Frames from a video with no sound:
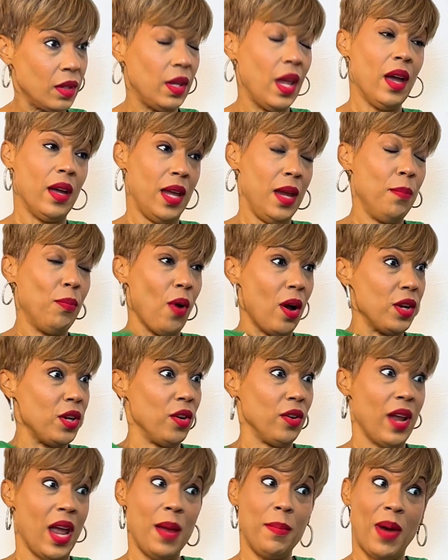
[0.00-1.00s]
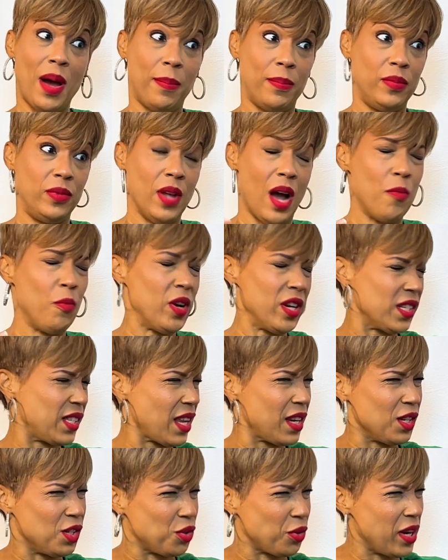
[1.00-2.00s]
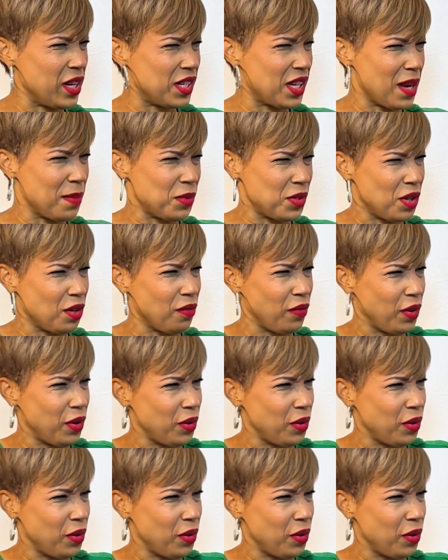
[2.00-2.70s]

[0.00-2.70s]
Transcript: Yeah, he brought your name up. I want to say the Drink Champs interview.